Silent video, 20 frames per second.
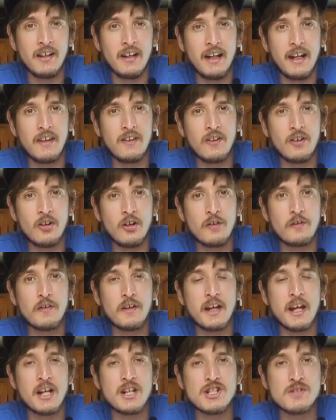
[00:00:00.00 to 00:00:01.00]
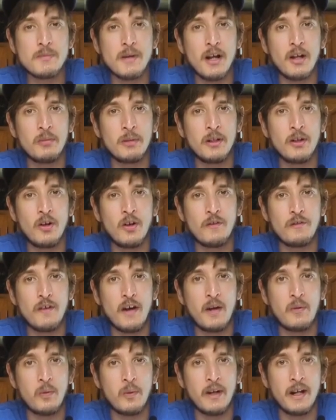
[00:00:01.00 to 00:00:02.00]
Hit the notification bell to be
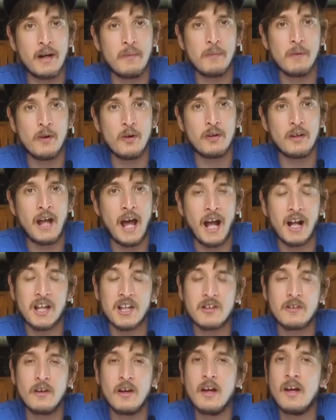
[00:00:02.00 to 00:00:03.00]
notified when we upload next.